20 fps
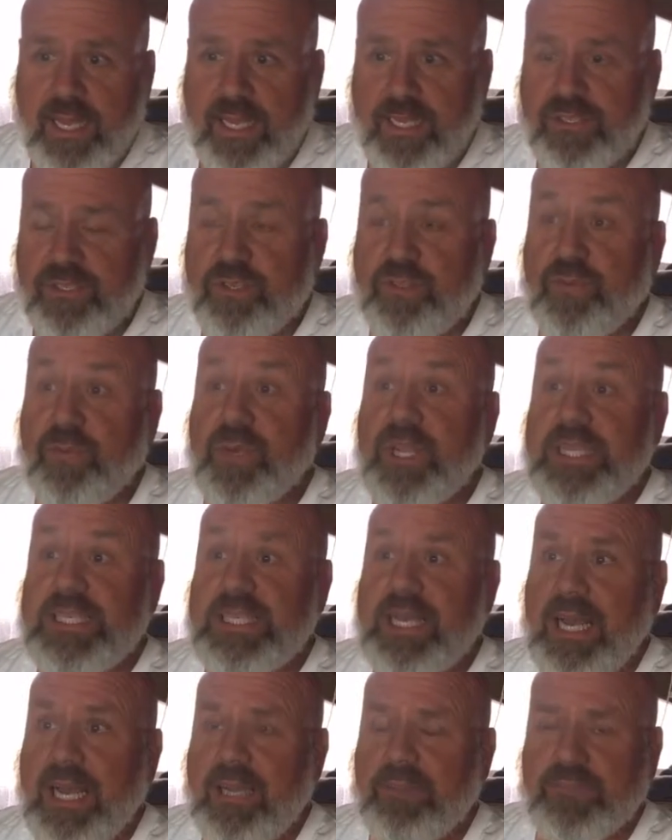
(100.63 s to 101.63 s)
It's three
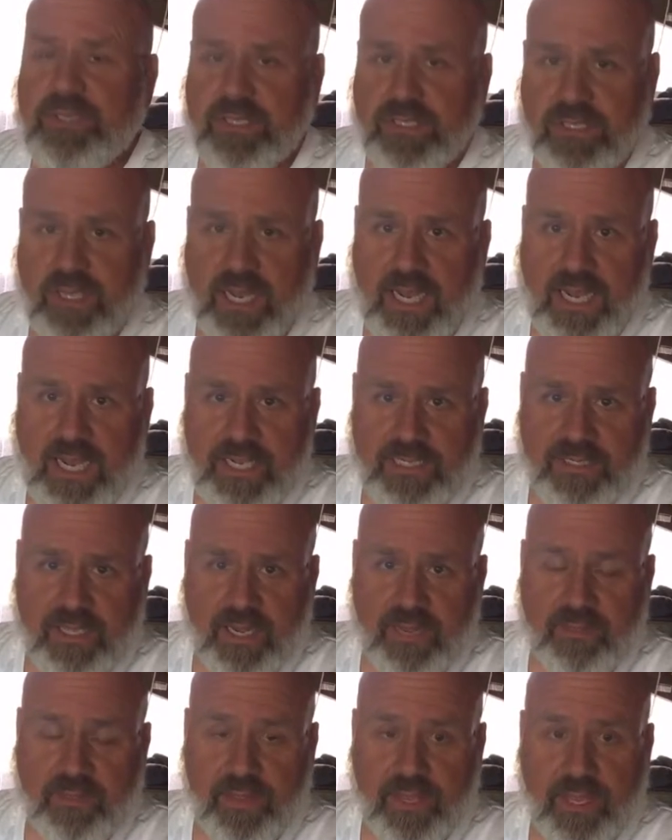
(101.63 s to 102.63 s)
times as high as
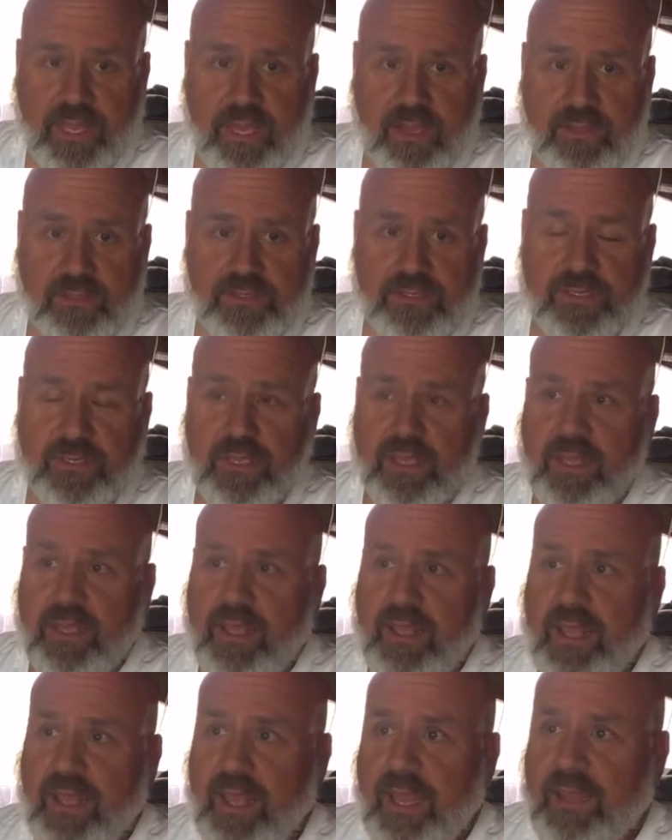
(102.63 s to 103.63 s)
anything else,
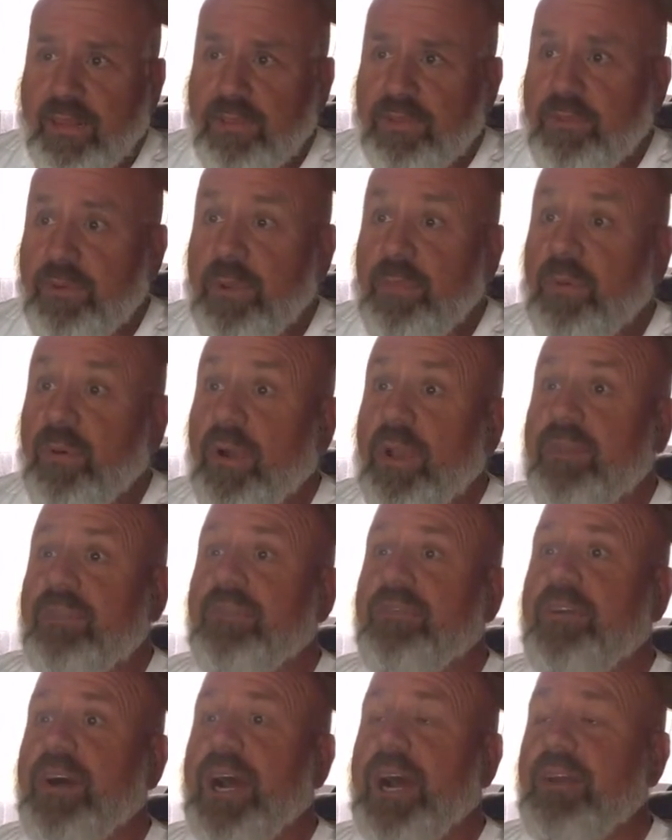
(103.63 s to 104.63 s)
and
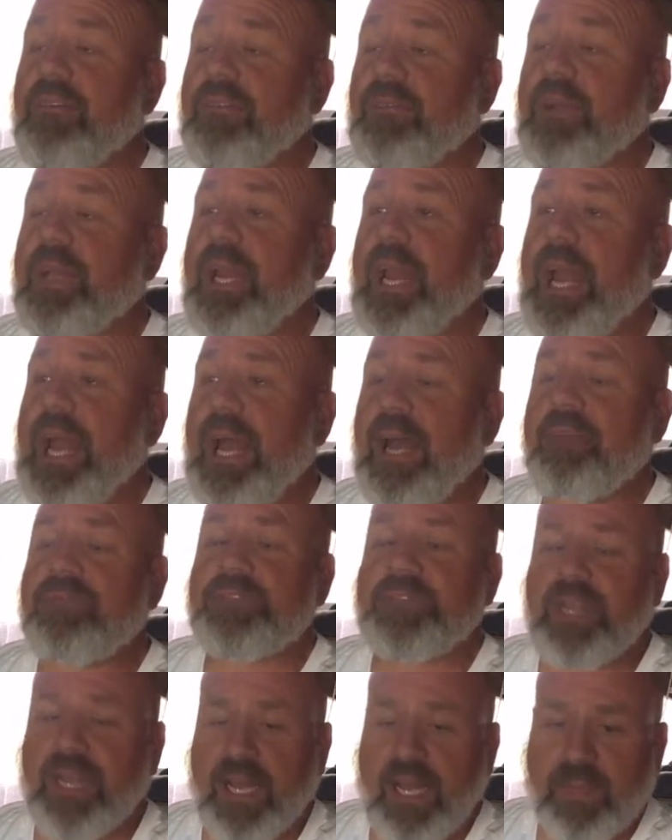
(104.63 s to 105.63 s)

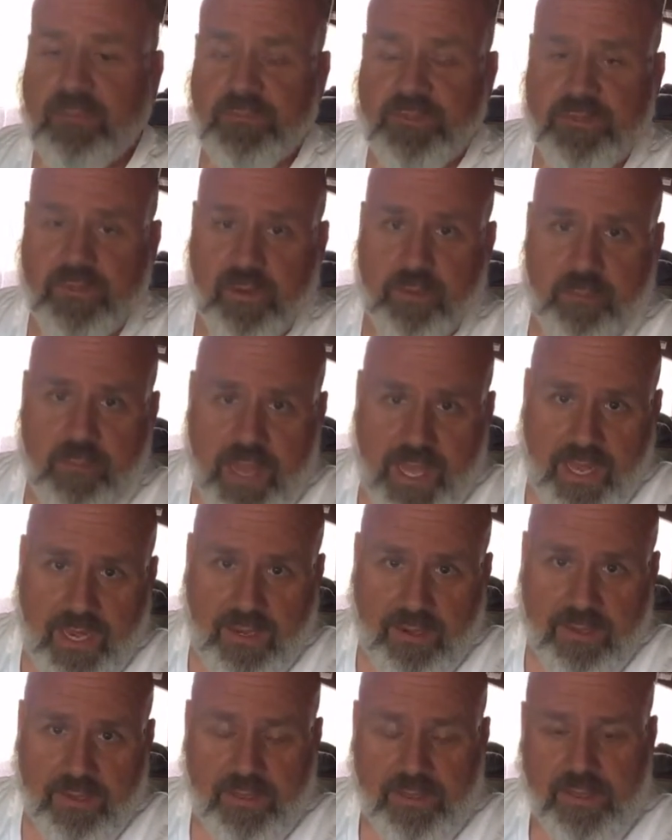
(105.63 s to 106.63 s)
3.5 times for
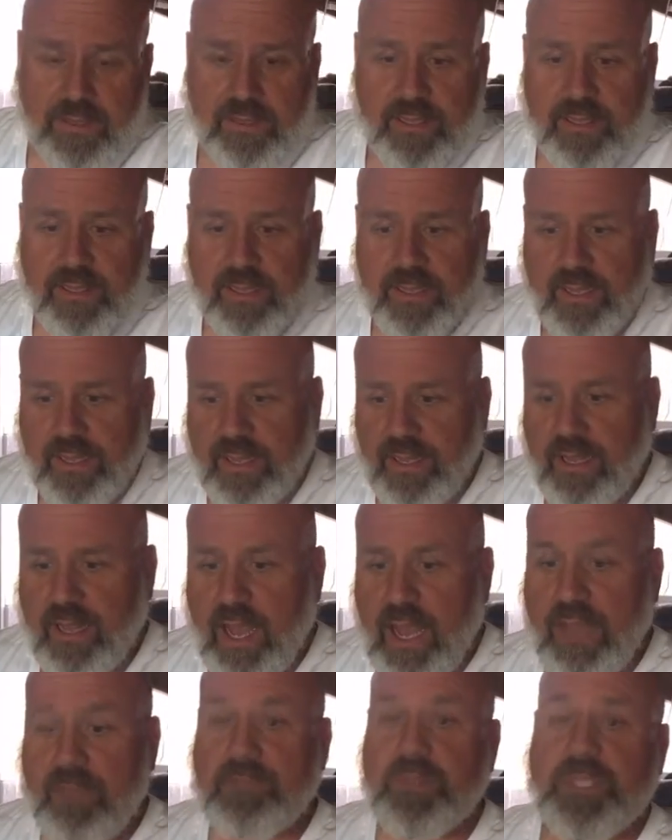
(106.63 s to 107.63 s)
men.
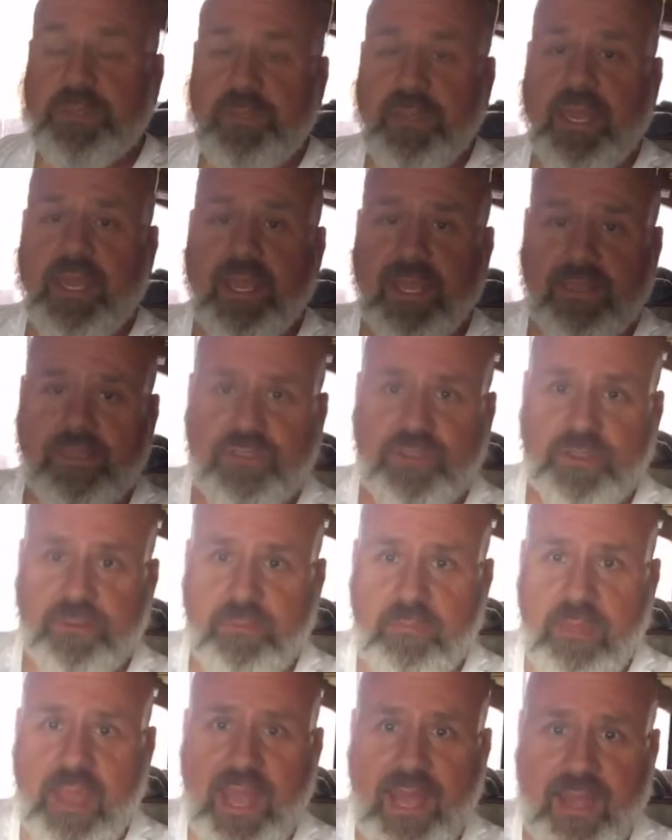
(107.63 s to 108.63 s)
I'm speaking to
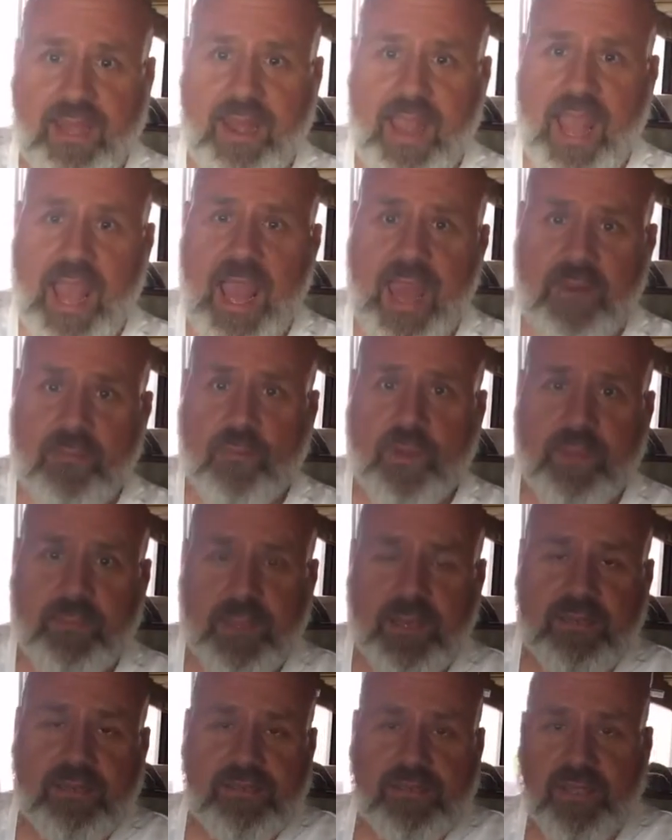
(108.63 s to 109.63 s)
men and
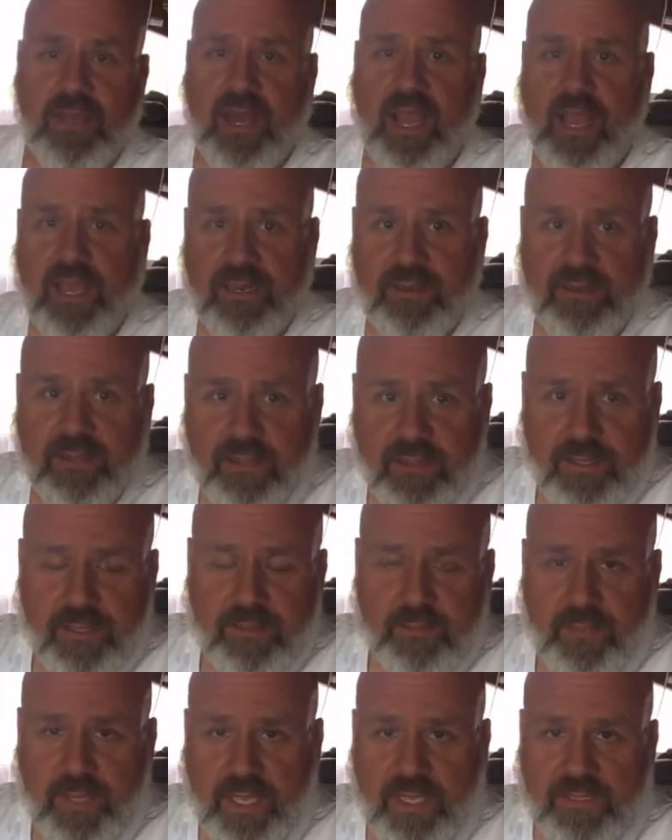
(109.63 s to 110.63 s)
women tonight
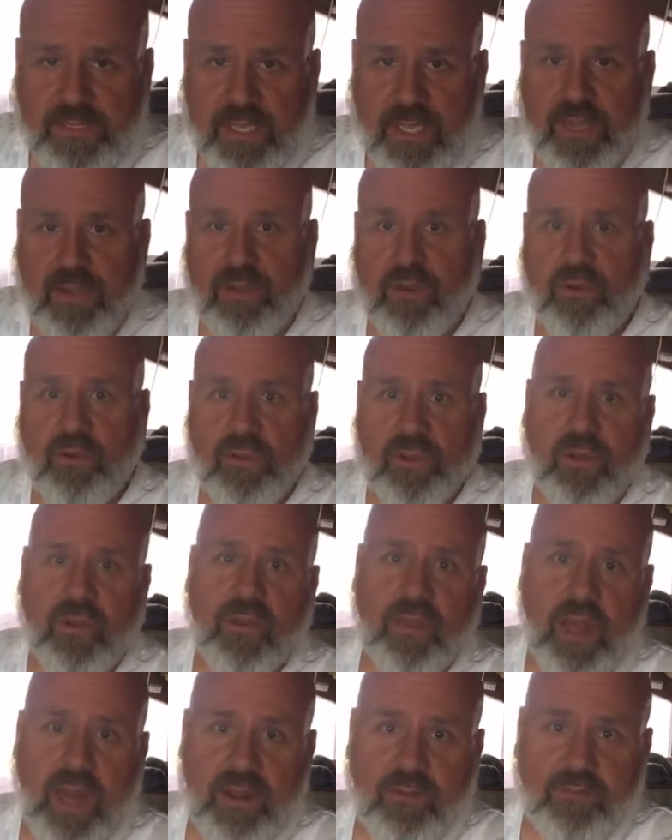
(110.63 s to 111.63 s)
because I know there are
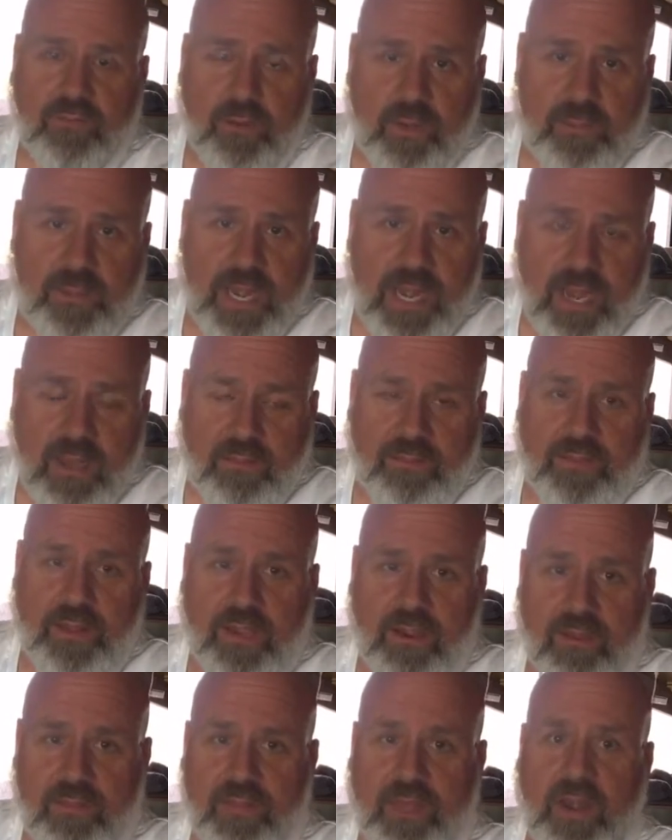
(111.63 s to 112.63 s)
a lot of women out
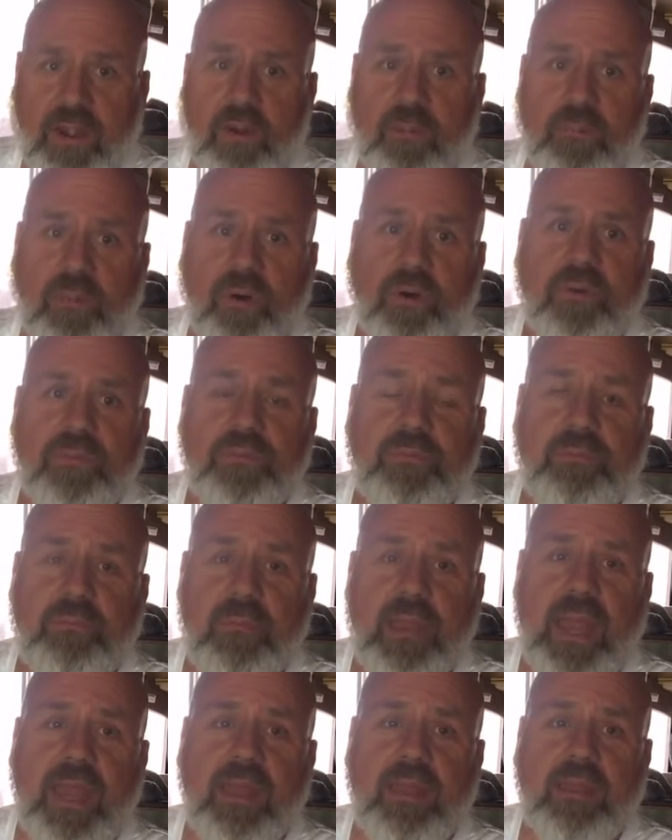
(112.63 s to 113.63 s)
there that are both
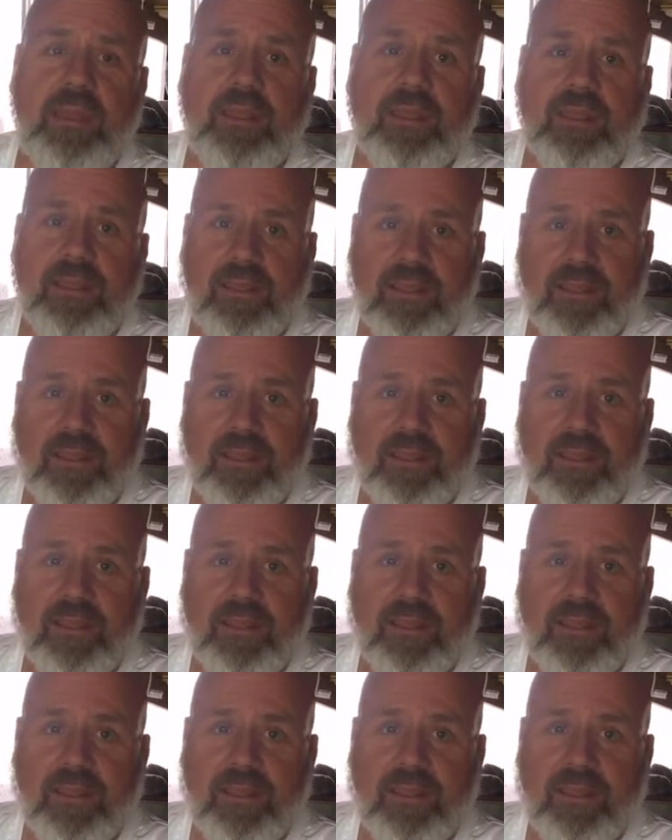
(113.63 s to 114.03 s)
men